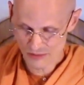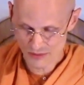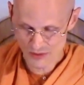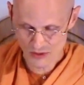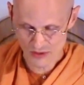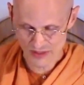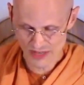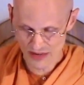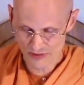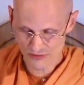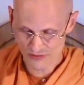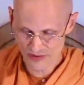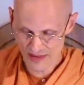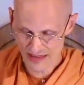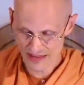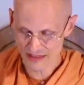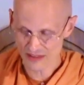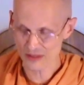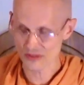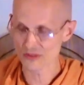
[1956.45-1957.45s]
we should have
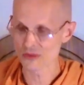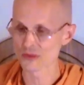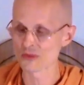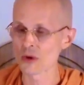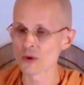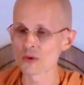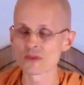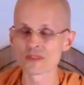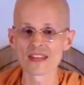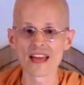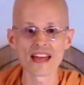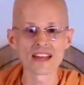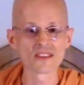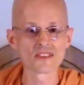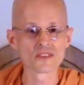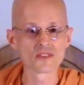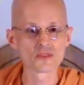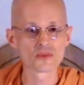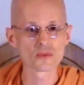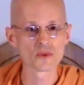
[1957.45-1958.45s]
failed, so
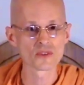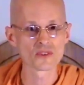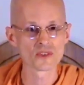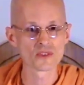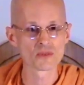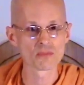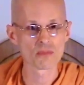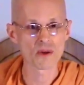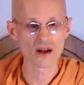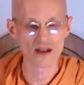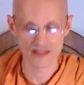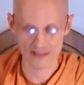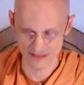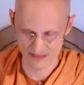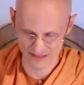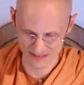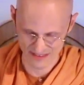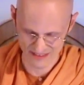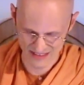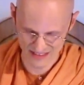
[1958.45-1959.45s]
tense was the spot,